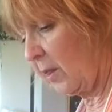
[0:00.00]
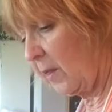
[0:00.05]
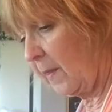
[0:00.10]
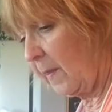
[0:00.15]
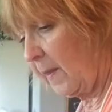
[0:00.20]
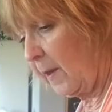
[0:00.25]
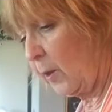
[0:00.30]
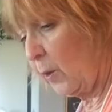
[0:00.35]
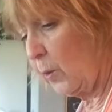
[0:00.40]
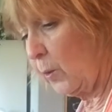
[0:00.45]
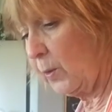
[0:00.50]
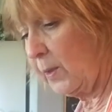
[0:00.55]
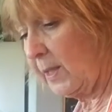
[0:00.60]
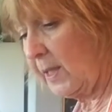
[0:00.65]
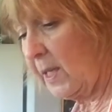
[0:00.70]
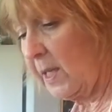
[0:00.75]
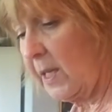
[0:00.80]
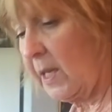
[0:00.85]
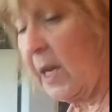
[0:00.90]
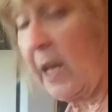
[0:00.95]
those
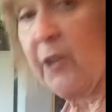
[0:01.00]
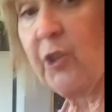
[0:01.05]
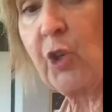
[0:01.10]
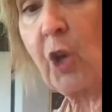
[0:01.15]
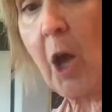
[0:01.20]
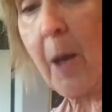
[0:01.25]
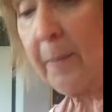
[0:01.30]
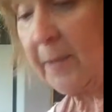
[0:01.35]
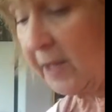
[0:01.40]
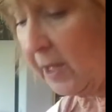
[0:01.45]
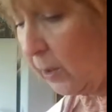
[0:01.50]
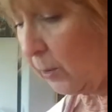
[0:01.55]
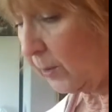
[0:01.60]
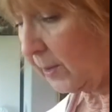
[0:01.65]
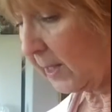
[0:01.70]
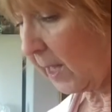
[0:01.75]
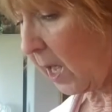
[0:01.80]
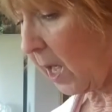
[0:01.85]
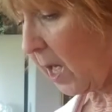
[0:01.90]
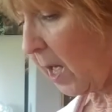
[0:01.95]
in. I chop
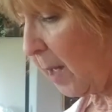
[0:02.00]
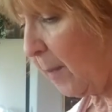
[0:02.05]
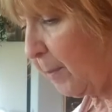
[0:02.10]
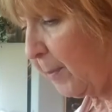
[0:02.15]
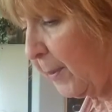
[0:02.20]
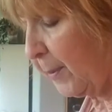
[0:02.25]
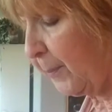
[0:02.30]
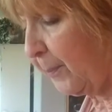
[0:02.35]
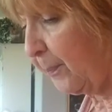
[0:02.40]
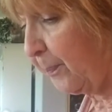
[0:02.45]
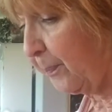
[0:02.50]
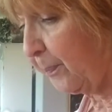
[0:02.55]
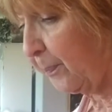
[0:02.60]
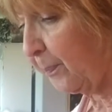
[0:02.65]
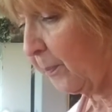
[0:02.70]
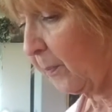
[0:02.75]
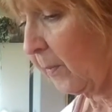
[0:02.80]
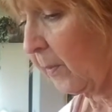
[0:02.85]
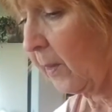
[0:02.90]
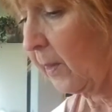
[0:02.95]
those up.
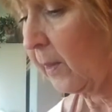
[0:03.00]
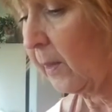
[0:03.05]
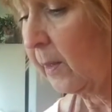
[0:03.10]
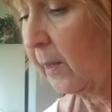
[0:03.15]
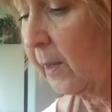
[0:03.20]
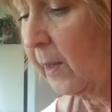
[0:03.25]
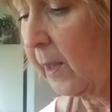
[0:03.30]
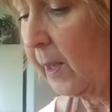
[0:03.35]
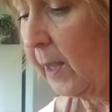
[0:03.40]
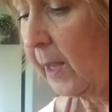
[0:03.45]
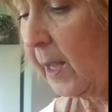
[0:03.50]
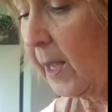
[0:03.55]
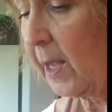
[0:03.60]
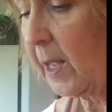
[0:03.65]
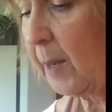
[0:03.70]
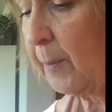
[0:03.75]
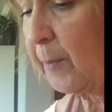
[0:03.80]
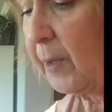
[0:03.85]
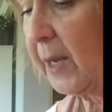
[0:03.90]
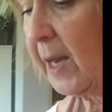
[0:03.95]

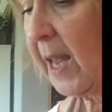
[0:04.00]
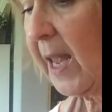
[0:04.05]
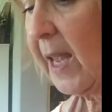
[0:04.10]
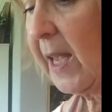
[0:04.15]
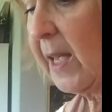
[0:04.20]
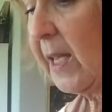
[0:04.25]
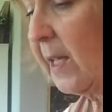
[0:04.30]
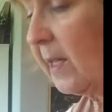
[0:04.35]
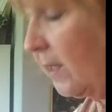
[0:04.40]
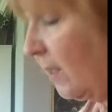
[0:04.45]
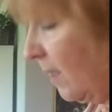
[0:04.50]
And I'm going to add